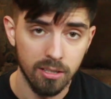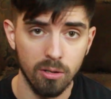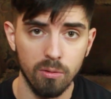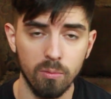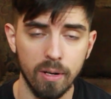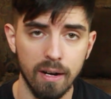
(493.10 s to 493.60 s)

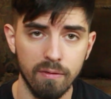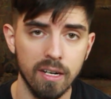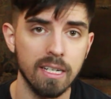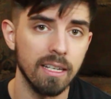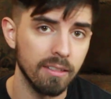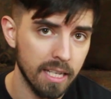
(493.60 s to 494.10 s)
so whenever
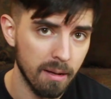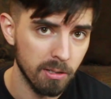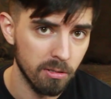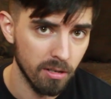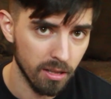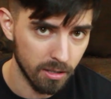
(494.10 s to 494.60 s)
it deals
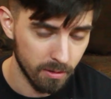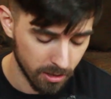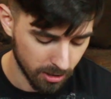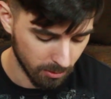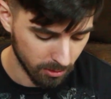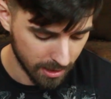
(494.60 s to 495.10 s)
damage to another
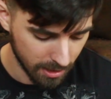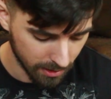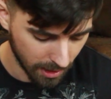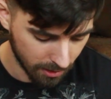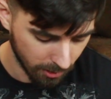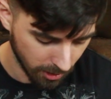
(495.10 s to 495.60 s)
creature, it will kill that